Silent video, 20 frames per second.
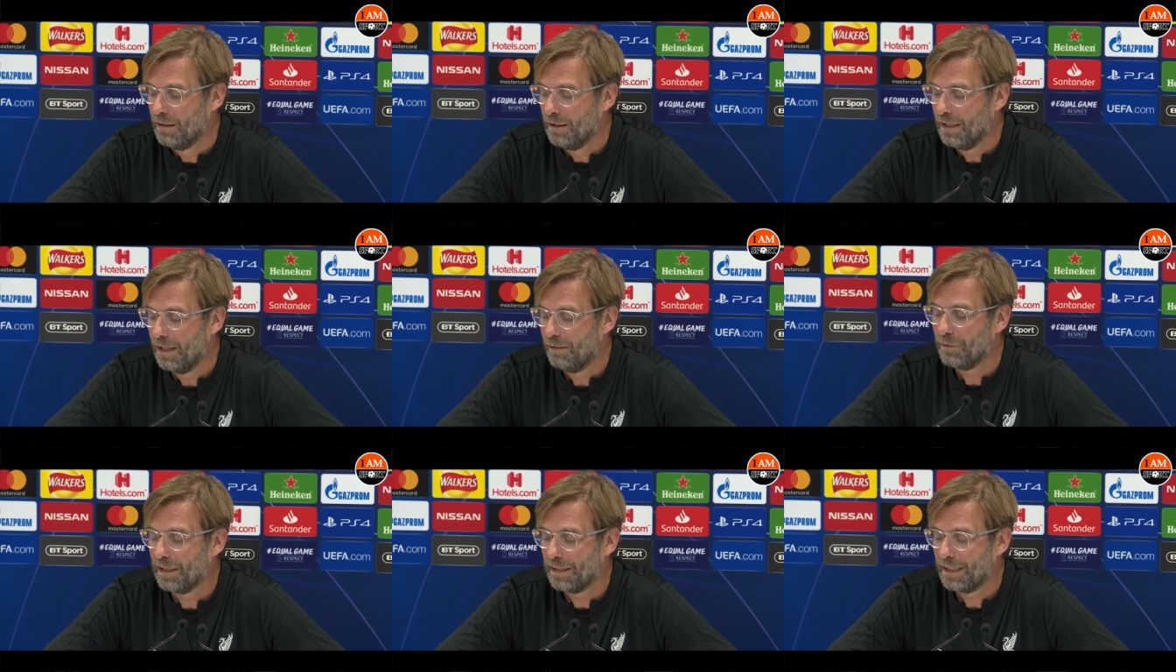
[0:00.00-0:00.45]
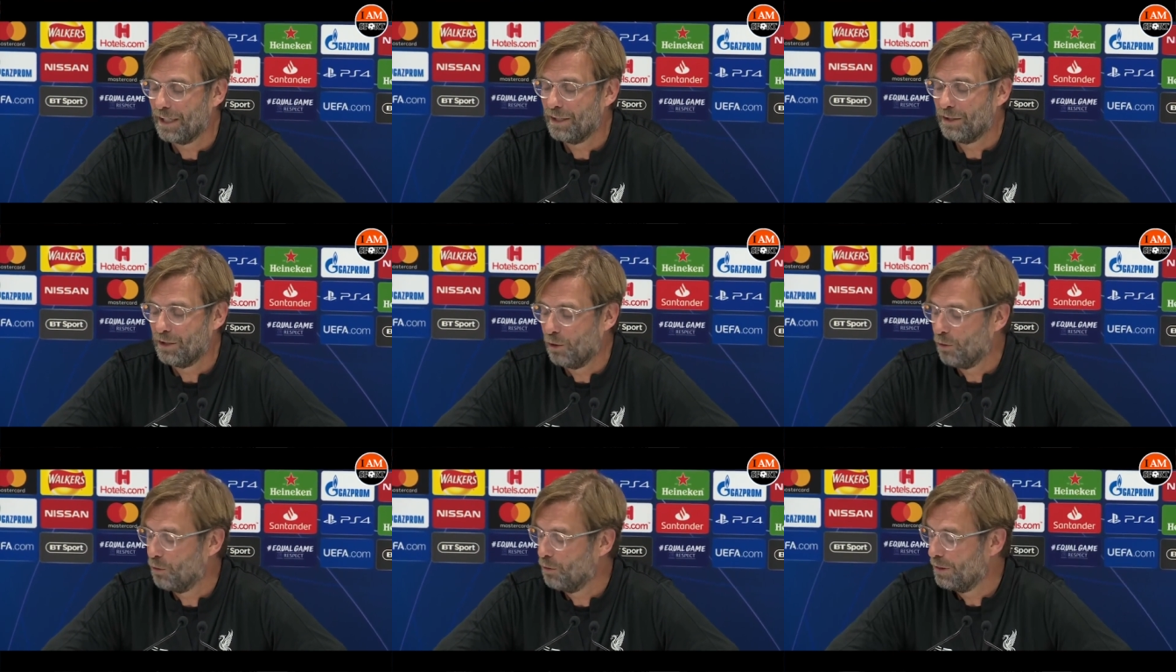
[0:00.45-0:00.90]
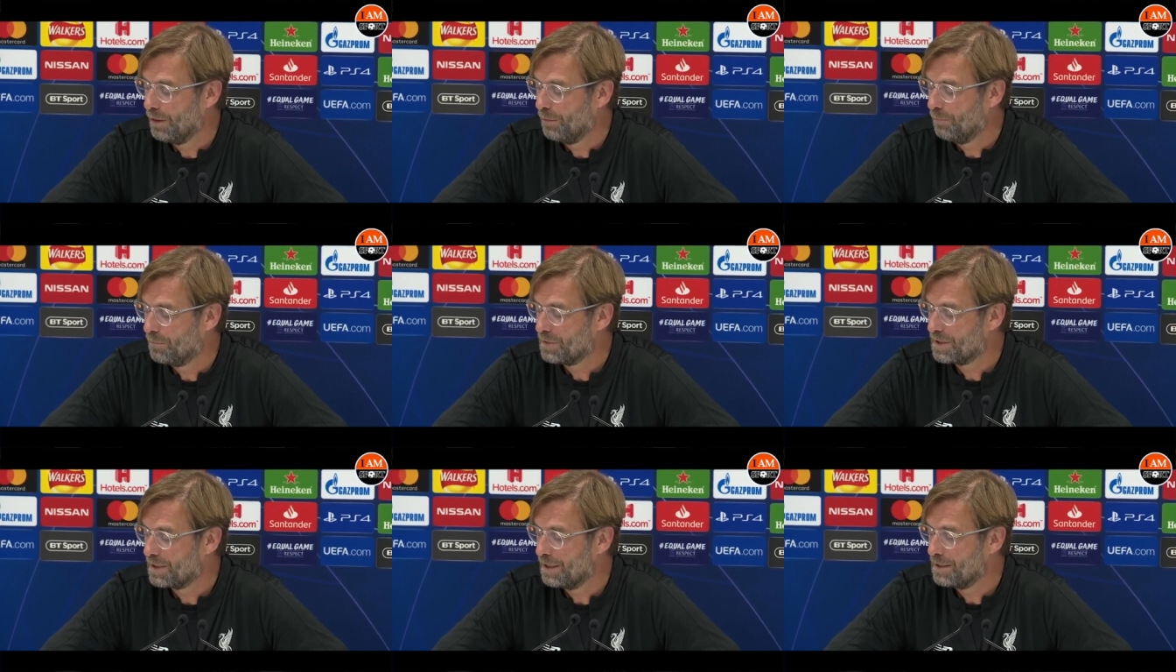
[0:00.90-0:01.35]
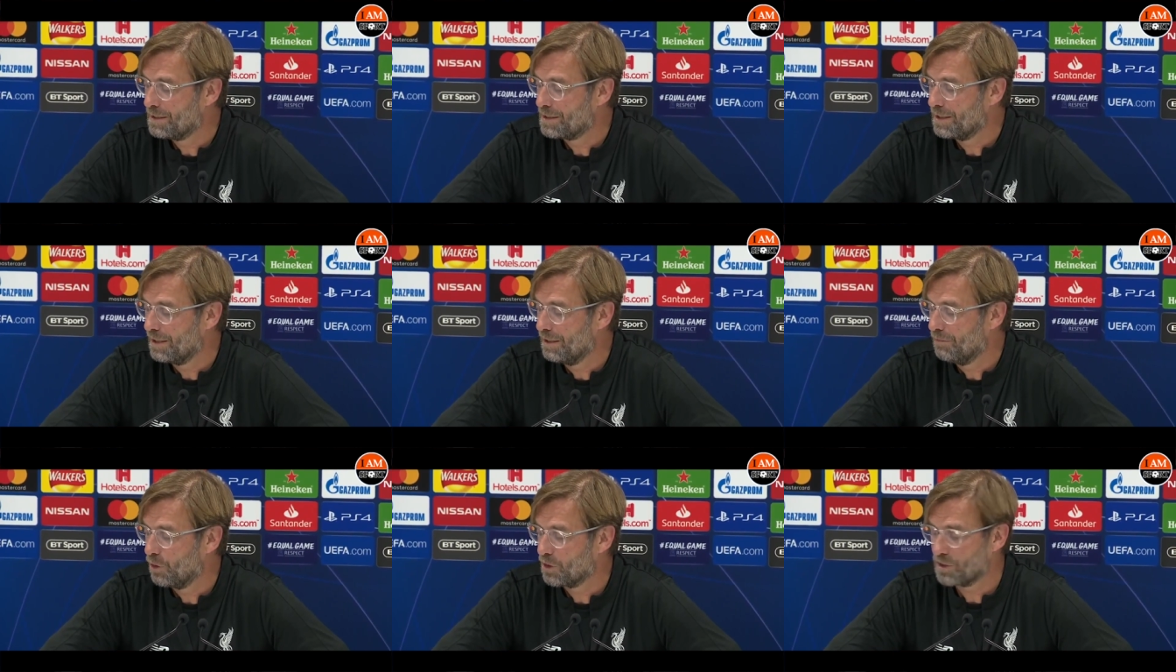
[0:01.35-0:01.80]
Uh, but I know him since
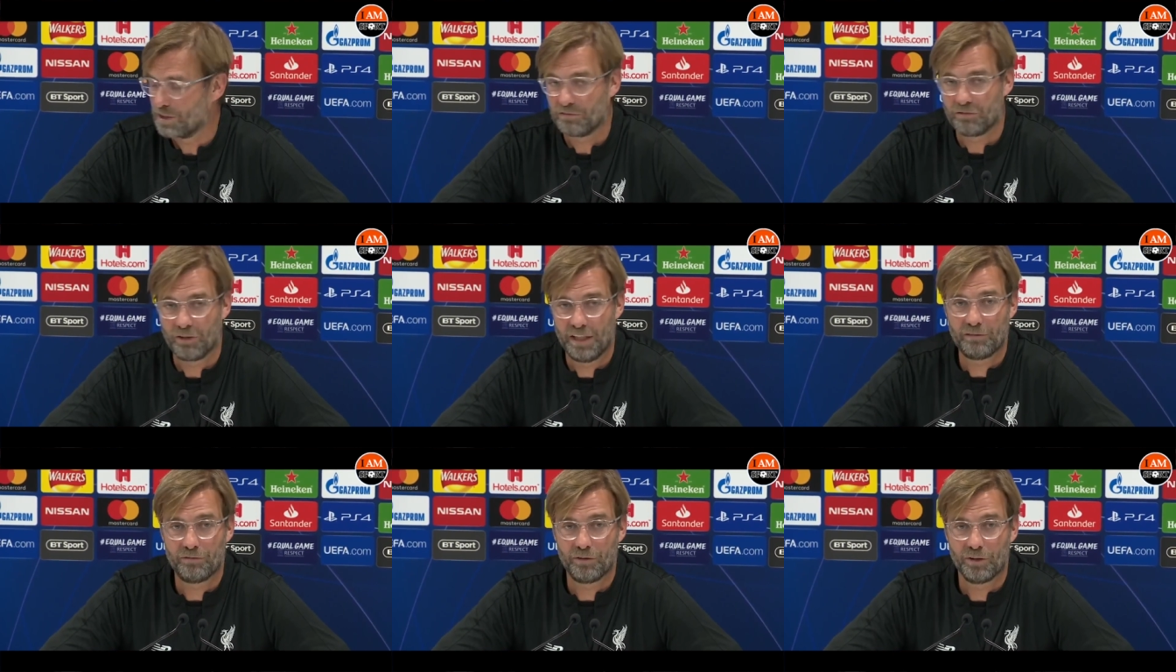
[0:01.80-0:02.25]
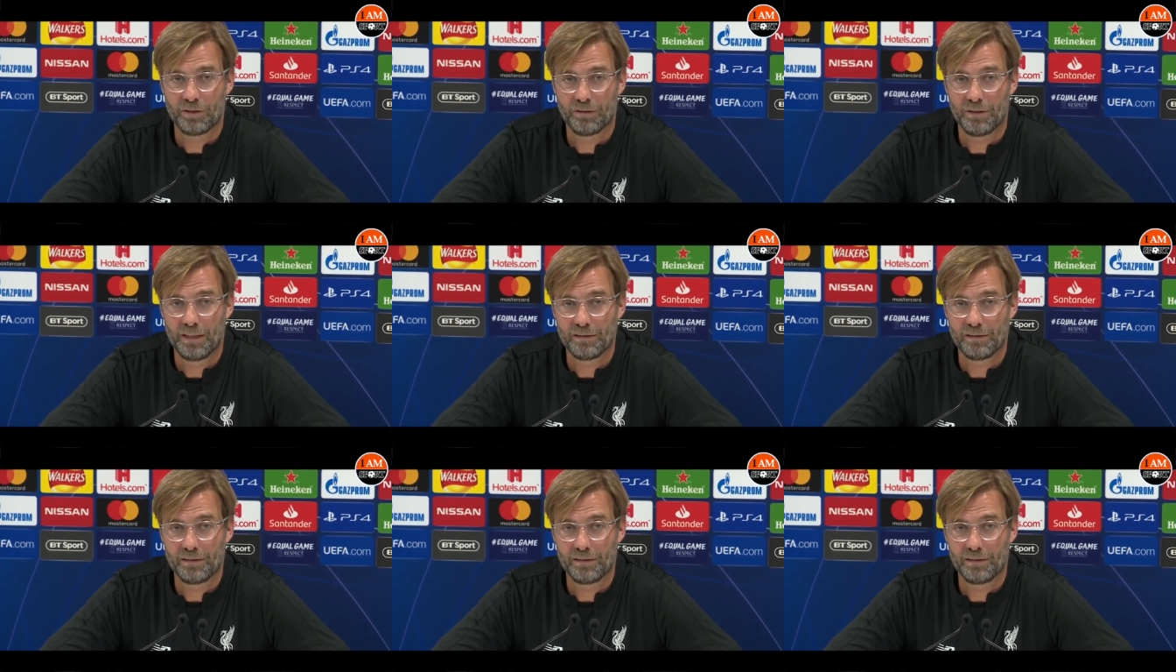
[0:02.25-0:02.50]
he was at Frankfurt.